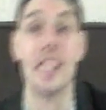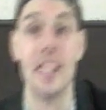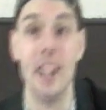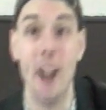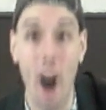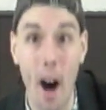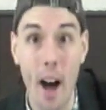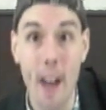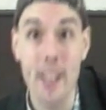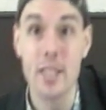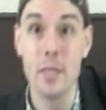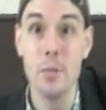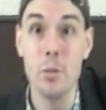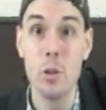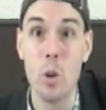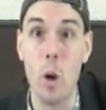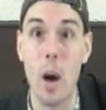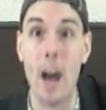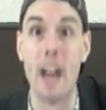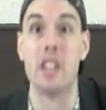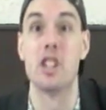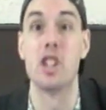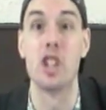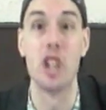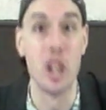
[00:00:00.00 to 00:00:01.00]
that's an awesome
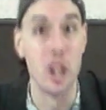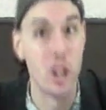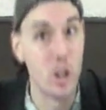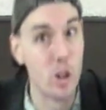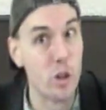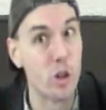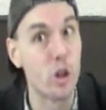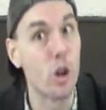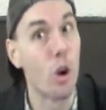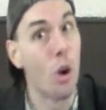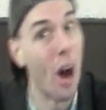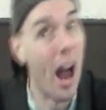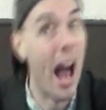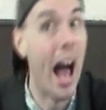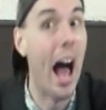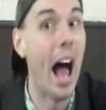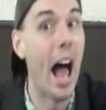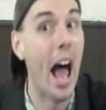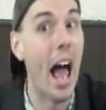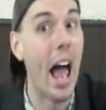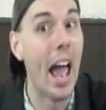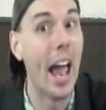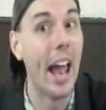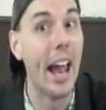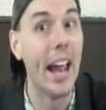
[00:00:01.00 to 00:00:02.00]
question.
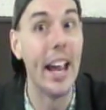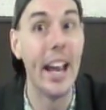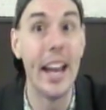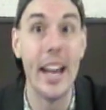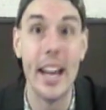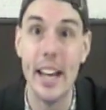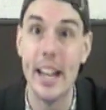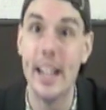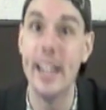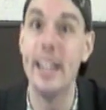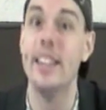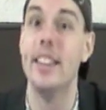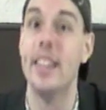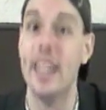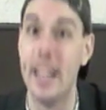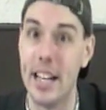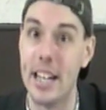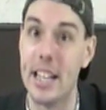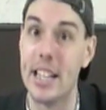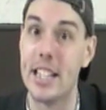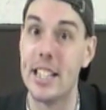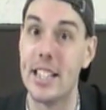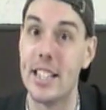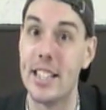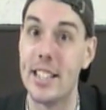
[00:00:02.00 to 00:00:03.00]
Try
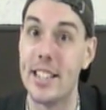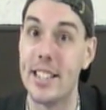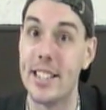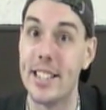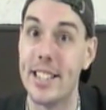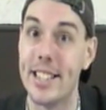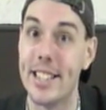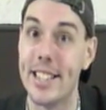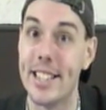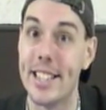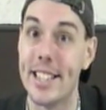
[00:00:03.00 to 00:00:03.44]
this.